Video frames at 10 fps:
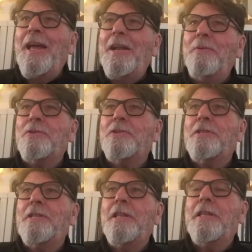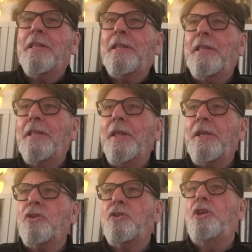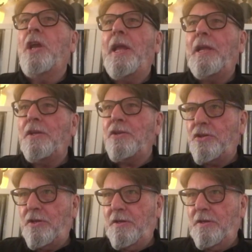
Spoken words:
and things had changed.